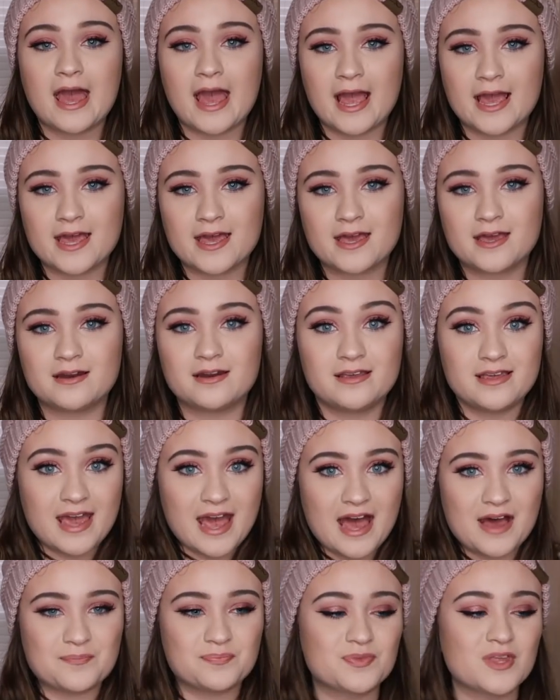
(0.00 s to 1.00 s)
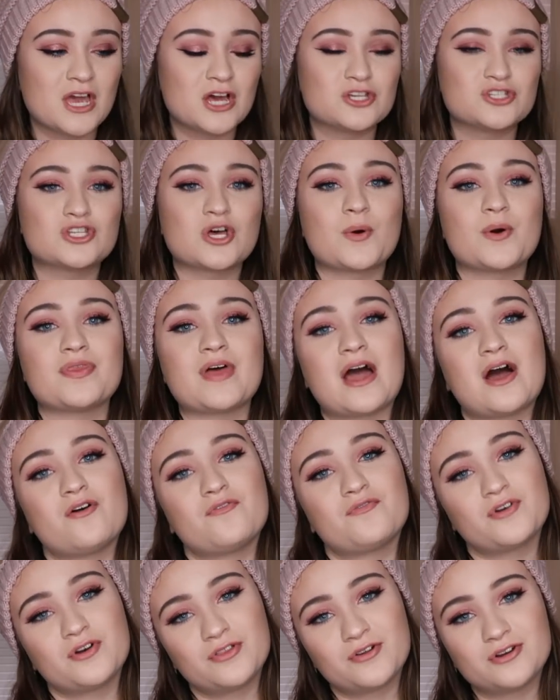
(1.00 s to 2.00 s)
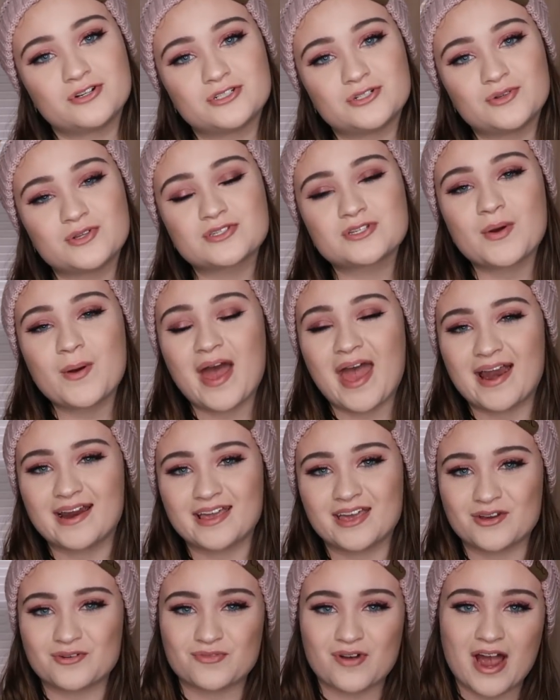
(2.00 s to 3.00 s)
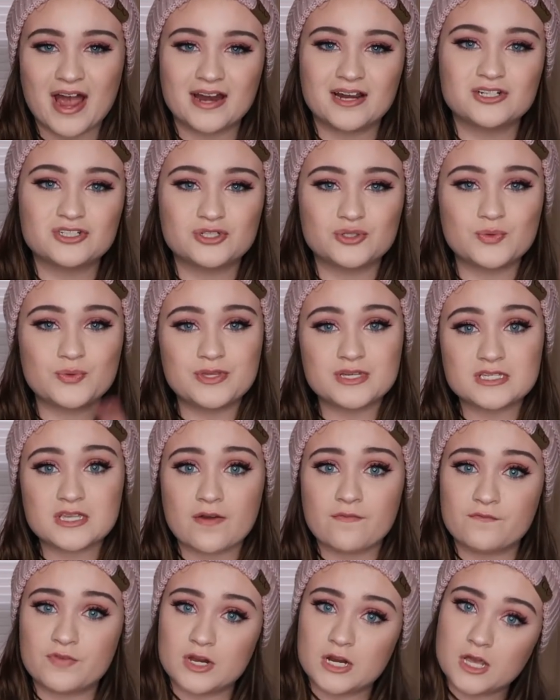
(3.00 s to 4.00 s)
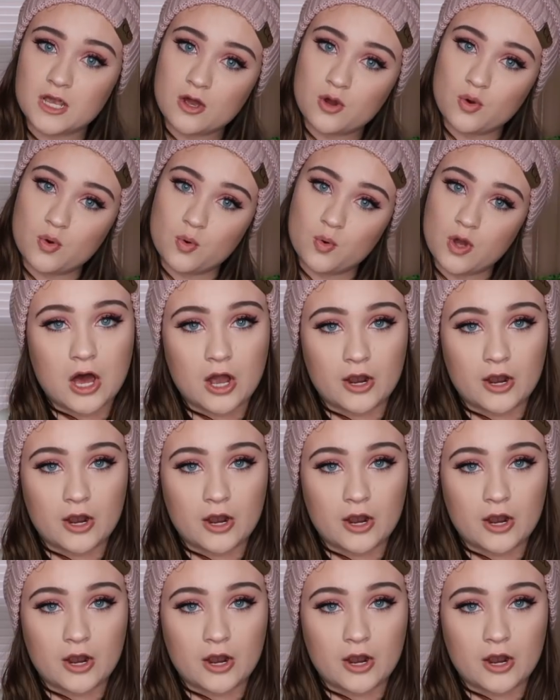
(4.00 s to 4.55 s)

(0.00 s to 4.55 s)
And yeah, so without further ado, let's go ahead and get right into this video.